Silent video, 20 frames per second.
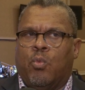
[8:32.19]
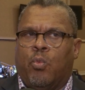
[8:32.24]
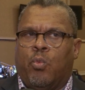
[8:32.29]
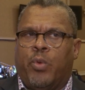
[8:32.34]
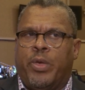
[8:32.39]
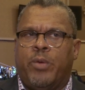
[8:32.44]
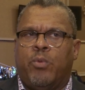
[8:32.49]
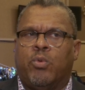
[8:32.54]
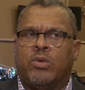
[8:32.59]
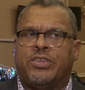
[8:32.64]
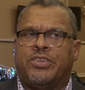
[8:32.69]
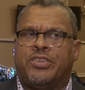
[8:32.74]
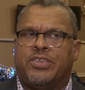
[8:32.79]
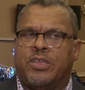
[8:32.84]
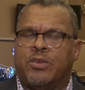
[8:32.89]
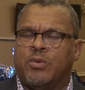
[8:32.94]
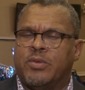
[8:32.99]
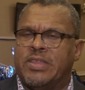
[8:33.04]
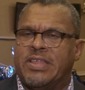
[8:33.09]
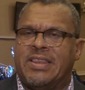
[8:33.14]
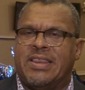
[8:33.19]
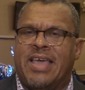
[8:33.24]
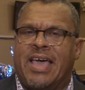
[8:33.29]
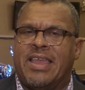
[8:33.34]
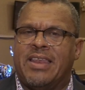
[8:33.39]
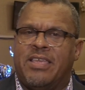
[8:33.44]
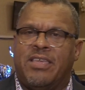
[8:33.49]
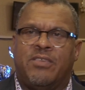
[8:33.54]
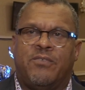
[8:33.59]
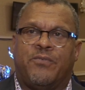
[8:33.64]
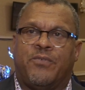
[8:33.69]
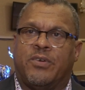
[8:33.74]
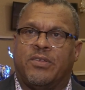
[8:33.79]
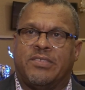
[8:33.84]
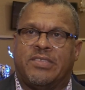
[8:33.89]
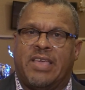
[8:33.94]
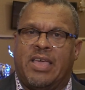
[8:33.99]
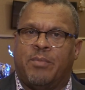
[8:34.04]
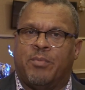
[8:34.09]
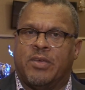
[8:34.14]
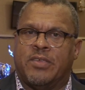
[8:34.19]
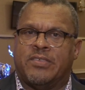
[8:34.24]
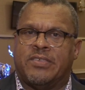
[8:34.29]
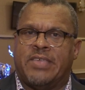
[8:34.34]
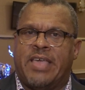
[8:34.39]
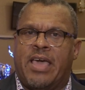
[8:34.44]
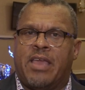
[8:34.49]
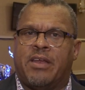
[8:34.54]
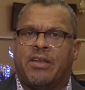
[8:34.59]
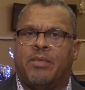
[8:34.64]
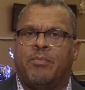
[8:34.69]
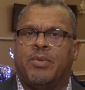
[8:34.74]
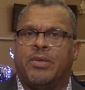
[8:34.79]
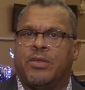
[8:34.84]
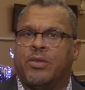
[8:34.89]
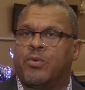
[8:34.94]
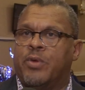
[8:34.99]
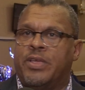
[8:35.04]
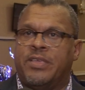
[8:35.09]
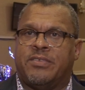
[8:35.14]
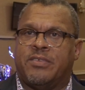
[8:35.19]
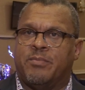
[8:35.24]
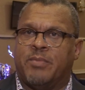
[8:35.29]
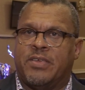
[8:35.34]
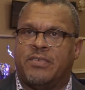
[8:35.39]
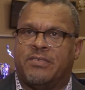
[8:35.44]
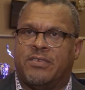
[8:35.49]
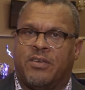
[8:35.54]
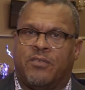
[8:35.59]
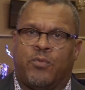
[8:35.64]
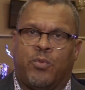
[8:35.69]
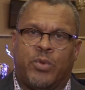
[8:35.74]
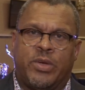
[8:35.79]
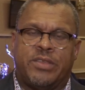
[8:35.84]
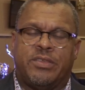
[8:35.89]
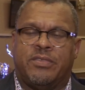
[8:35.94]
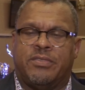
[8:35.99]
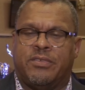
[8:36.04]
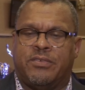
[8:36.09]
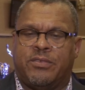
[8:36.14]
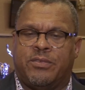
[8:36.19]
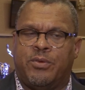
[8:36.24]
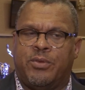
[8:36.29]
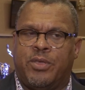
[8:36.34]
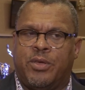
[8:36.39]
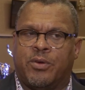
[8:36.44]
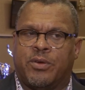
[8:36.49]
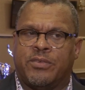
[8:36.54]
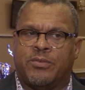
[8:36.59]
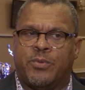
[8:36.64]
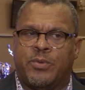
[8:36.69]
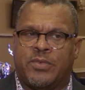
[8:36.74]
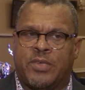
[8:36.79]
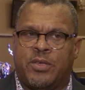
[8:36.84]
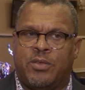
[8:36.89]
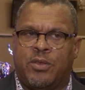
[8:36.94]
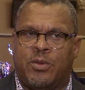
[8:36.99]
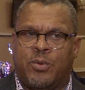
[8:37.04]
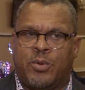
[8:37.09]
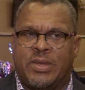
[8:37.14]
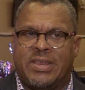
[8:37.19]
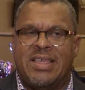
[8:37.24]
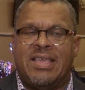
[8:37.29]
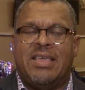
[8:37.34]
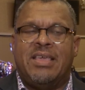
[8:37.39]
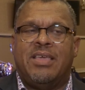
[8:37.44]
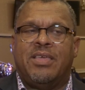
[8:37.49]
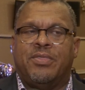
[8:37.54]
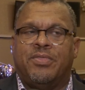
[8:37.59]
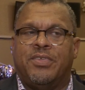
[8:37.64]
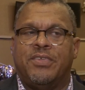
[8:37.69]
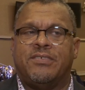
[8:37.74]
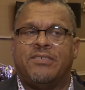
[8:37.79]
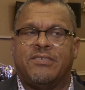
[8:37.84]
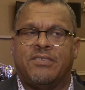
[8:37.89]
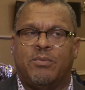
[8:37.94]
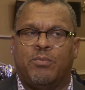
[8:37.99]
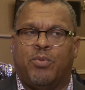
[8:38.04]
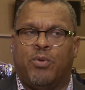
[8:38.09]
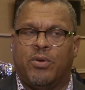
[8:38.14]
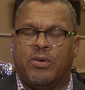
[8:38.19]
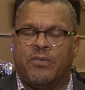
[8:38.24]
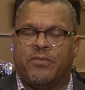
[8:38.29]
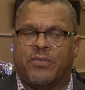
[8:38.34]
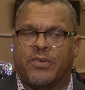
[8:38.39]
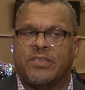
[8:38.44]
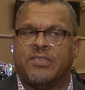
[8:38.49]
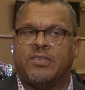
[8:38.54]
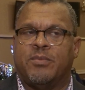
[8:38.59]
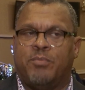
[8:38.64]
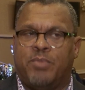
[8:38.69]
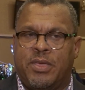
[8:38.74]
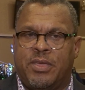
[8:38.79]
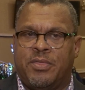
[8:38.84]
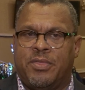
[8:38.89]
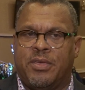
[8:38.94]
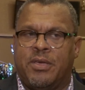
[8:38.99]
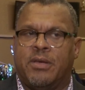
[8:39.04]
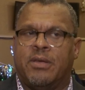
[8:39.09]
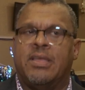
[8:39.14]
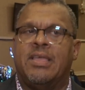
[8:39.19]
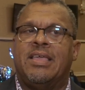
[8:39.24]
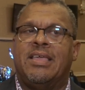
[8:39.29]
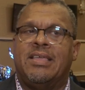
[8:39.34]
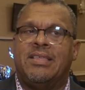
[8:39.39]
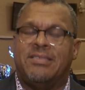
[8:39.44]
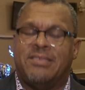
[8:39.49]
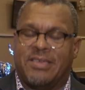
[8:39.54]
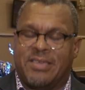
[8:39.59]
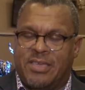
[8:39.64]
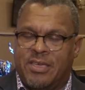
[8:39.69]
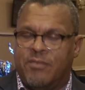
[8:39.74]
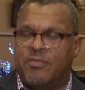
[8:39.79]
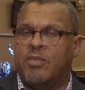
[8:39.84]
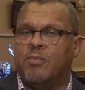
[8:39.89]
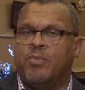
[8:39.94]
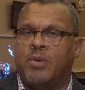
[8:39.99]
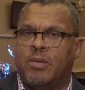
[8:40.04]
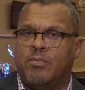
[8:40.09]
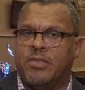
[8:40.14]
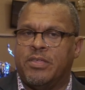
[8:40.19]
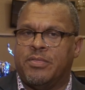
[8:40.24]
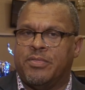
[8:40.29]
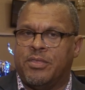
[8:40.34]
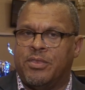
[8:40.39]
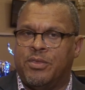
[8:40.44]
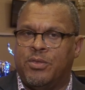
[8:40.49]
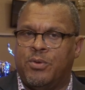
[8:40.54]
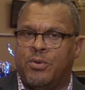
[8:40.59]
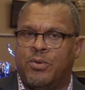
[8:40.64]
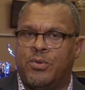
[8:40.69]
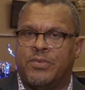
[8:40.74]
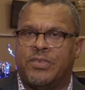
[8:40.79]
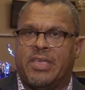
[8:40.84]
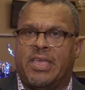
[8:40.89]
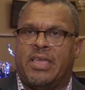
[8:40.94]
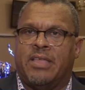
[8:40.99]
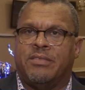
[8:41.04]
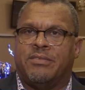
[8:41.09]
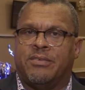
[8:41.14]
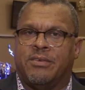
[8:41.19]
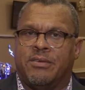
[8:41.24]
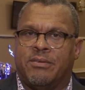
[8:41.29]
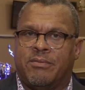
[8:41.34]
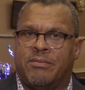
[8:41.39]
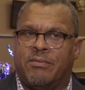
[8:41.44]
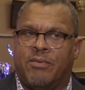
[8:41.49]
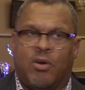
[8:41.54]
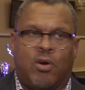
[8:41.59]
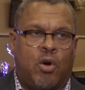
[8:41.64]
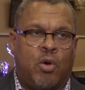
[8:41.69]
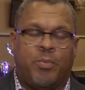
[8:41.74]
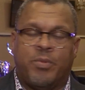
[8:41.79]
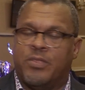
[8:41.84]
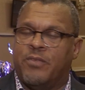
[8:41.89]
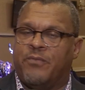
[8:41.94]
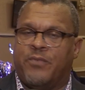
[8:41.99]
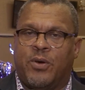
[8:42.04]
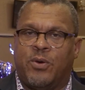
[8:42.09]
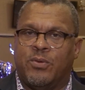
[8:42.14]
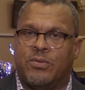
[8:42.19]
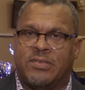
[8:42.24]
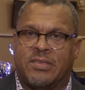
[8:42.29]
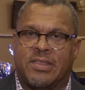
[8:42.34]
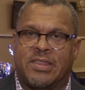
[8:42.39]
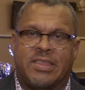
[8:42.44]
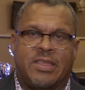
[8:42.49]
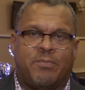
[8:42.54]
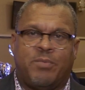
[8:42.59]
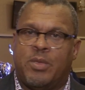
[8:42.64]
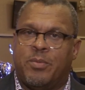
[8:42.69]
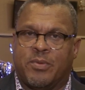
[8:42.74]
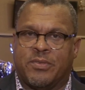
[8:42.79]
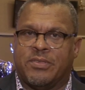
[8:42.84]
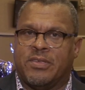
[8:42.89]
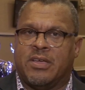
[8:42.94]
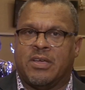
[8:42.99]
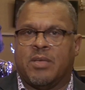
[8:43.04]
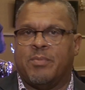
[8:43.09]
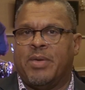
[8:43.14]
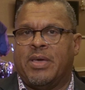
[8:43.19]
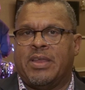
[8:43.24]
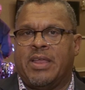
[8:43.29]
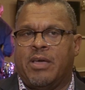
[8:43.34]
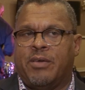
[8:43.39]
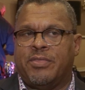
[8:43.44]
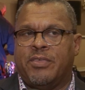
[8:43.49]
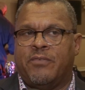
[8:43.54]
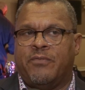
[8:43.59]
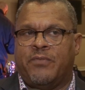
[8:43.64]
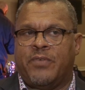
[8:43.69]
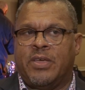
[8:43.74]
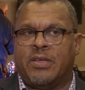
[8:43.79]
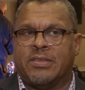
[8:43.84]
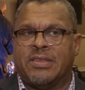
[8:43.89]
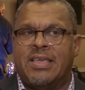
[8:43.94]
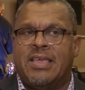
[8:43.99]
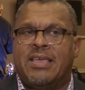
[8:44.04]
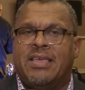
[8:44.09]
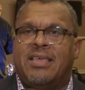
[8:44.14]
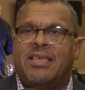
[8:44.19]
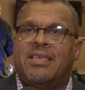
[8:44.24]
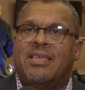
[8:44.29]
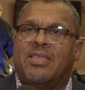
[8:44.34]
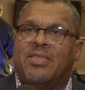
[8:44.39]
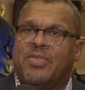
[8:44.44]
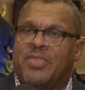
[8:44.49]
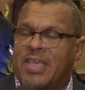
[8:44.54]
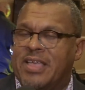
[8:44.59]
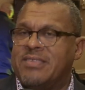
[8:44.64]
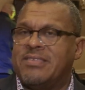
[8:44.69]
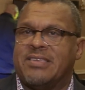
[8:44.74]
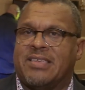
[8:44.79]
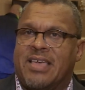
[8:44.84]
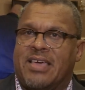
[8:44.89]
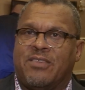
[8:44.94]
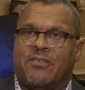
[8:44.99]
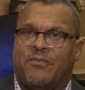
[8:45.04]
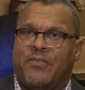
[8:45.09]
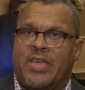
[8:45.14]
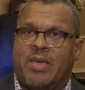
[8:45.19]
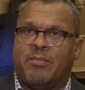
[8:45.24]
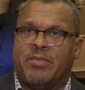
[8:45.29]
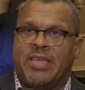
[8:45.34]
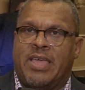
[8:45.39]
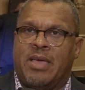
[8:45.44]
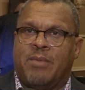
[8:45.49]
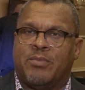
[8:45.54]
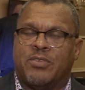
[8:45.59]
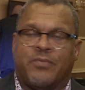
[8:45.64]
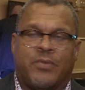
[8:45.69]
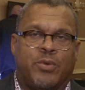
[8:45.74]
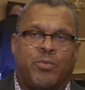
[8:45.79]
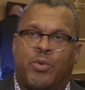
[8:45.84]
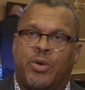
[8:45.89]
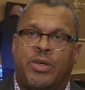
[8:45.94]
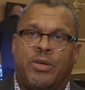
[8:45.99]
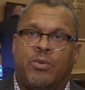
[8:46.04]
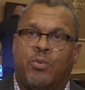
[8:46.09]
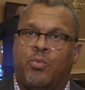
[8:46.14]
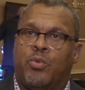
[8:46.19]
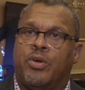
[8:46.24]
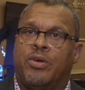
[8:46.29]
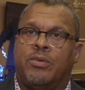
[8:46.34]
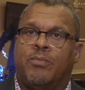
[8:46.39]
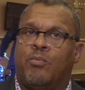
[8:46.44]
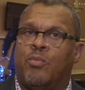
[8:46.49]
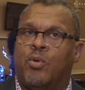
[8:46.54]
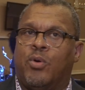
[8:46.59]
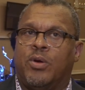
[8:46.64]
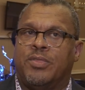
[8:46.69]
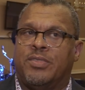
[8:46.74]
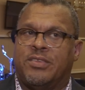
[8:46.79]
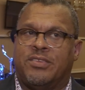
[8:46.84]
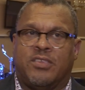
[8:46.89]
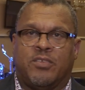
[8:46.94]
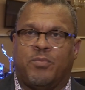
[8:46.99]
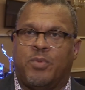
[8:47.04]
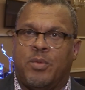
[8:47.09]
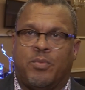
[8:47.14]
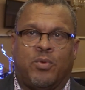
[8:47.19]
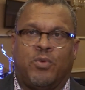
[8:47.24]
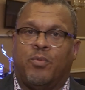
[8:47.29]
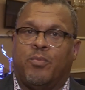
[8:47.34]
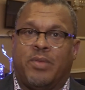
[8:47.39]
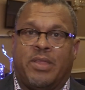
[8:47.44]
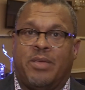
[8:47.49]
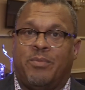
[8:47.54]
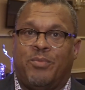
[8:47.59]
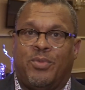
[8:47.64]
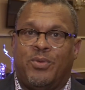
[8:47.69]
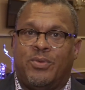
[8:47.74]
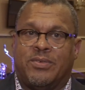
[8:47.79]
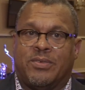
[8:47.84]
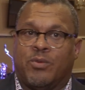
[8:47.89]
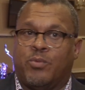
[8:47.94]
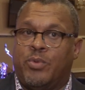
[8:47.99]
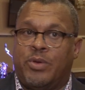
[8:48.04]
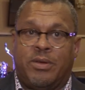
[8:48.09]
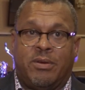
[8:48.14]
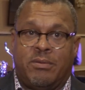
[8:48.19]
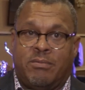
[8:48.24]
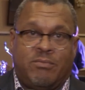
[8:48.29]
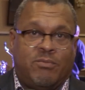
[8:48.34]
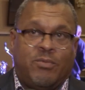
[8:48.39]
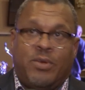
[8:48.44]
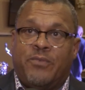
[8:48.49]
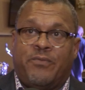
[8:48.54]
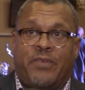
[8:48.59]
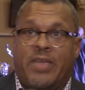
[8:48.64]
We were generally not in full time on Saturday, but Grace and myself went to the studio because we said, you know what, this is important for us to be there, to give the public the news and to open the phones and let people talk about how they felt. That's the kind of family atmosphere. We're, we're more than just people who play music. We're, we're